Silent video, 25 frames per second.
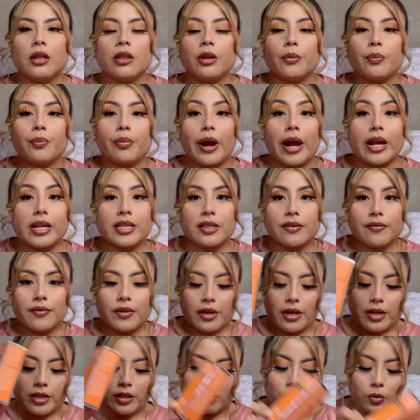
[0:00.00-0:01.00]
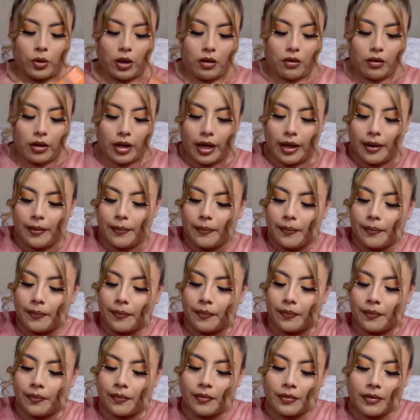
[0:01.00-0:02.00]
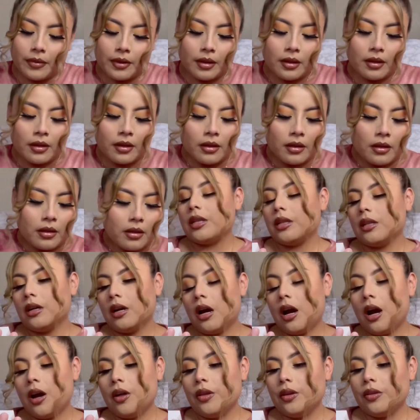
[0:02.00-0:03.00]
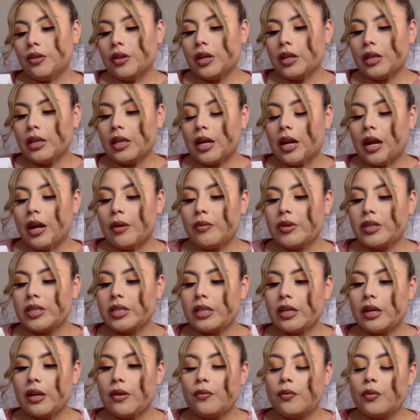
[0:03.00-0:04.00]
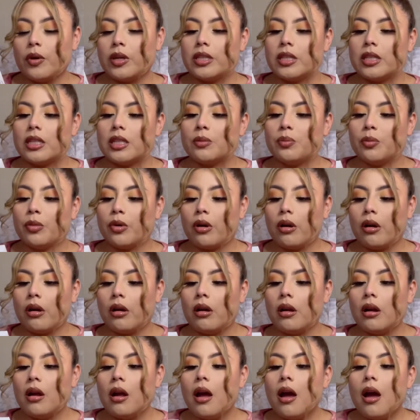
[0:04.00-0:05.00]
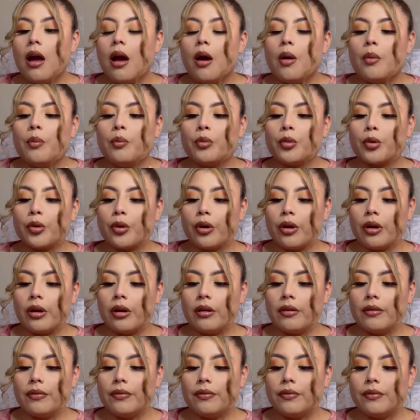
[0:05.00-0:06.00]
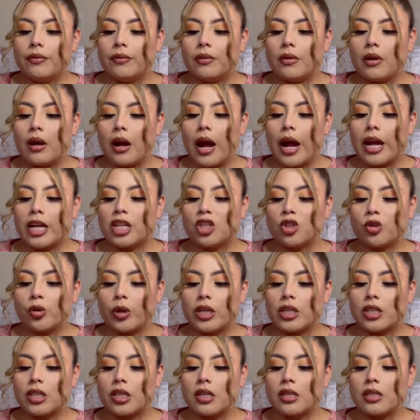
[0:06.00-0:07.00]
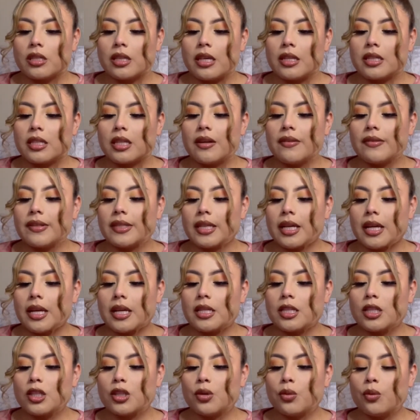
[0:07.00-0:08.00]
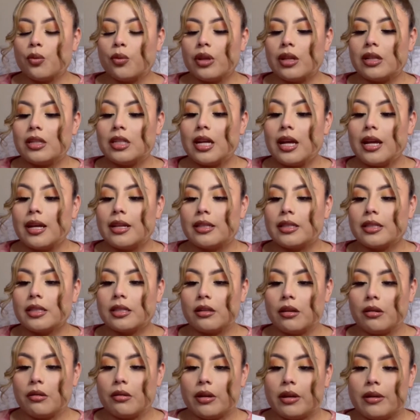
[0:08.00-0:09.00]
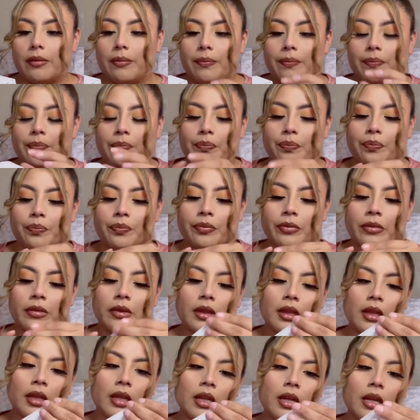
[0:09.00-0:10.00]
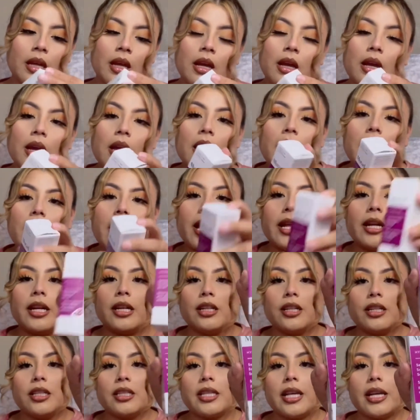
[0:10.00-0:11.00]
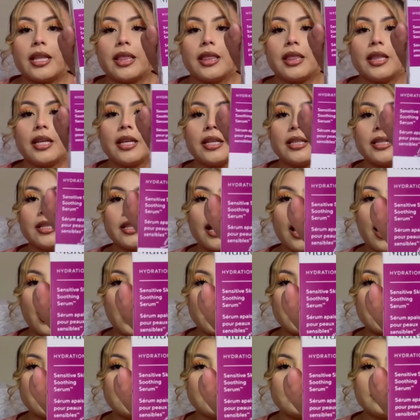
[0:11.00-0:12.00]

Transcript: price of it as well, okay? The other thing that I received was this MURAD hydration sensitive skin soothing serum, and it looks like this, guys.